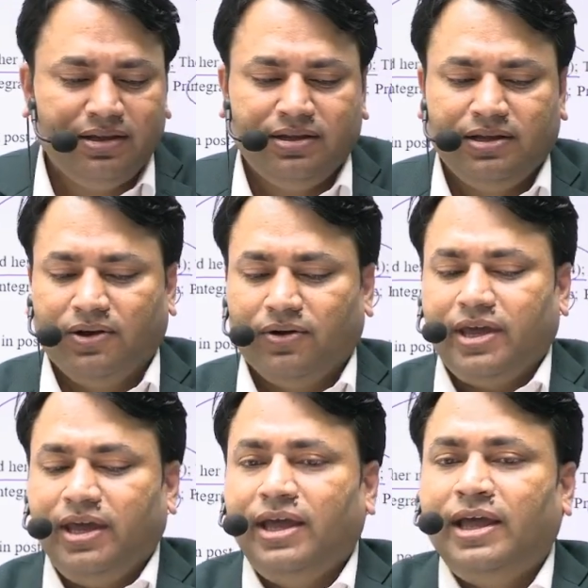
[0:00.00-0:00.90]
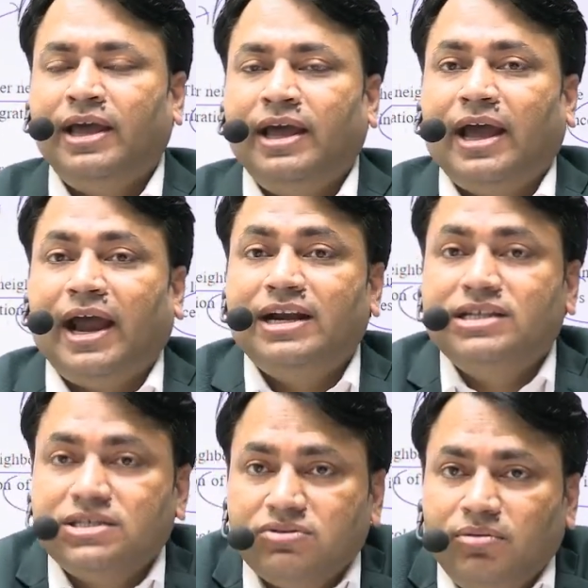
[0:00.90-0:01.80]
Okay, and this
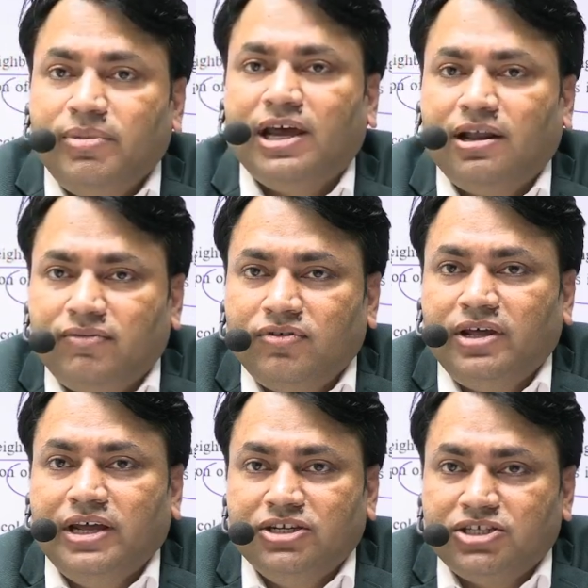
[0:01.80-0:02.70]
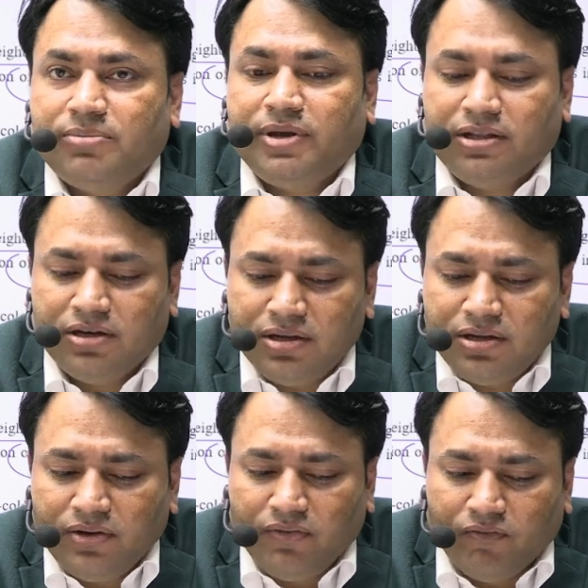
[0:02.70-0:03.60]
will be helpful in shaping the
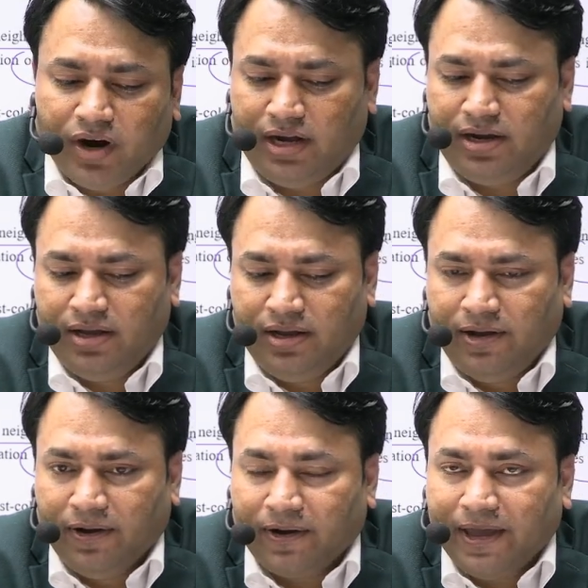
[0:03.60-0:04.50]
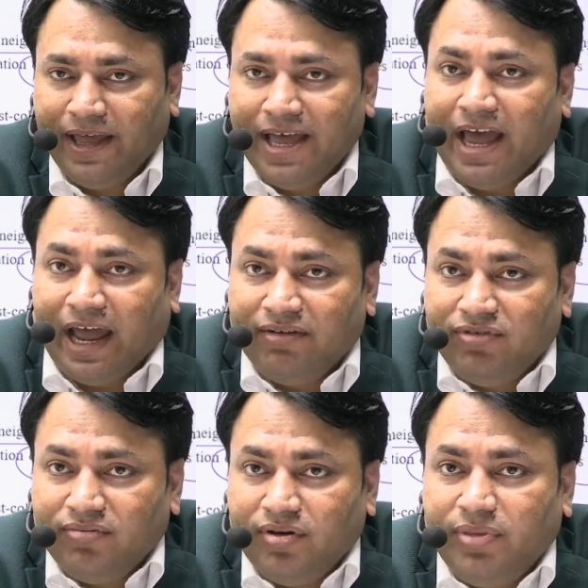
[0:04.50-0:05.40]
world. Okay, and we will
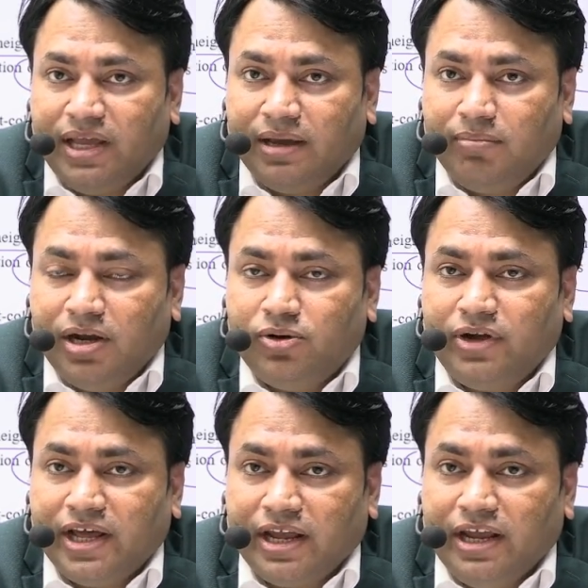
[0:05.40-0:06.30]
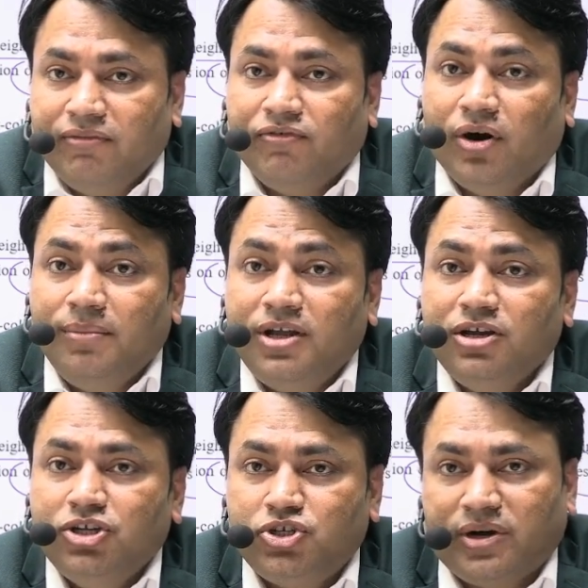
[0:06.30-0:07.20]
be able to take informed
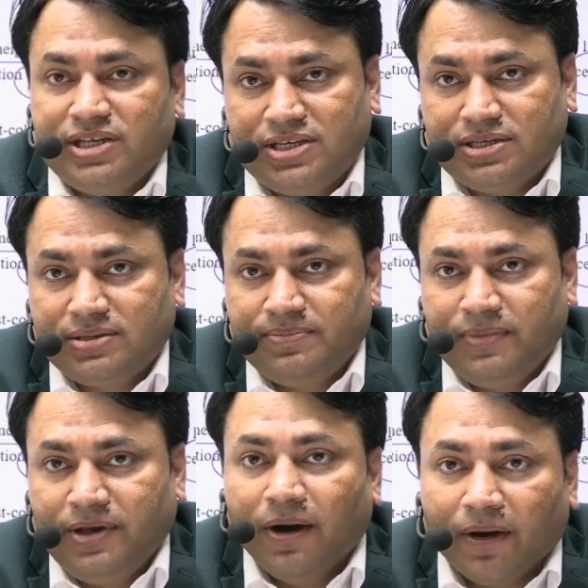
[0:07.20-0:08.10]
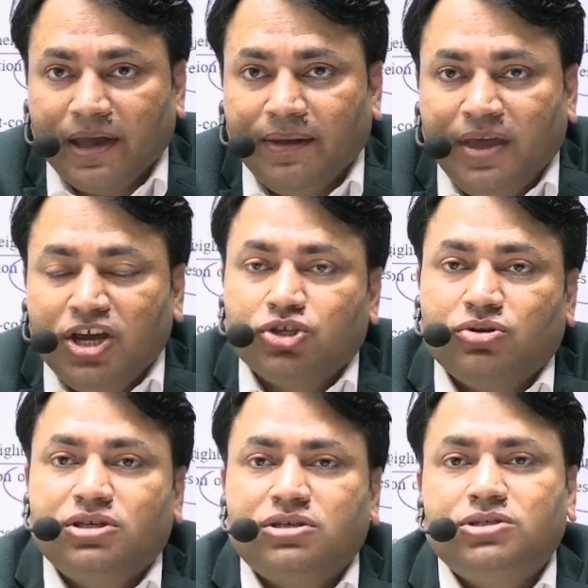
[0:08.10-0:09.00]
choices. Okay, so this
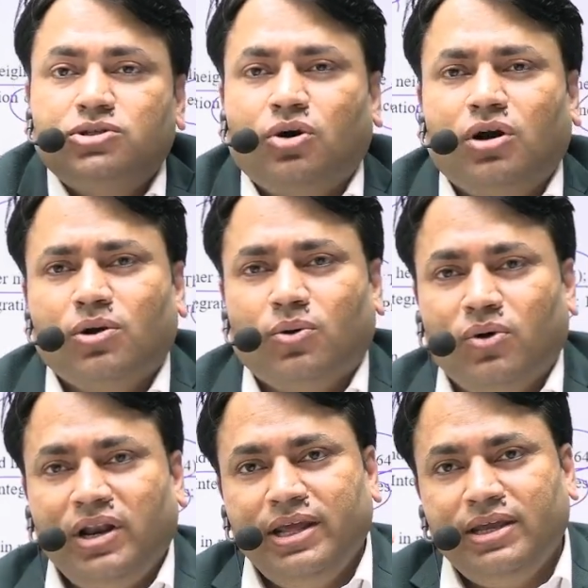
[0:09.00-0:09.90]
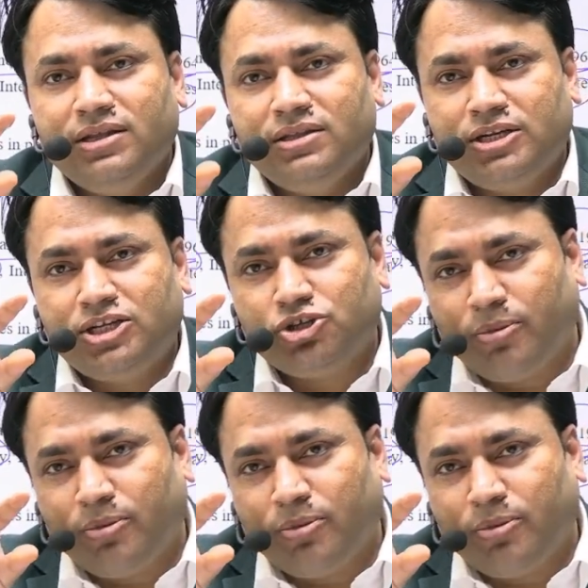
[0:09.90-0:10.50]
is not only the topic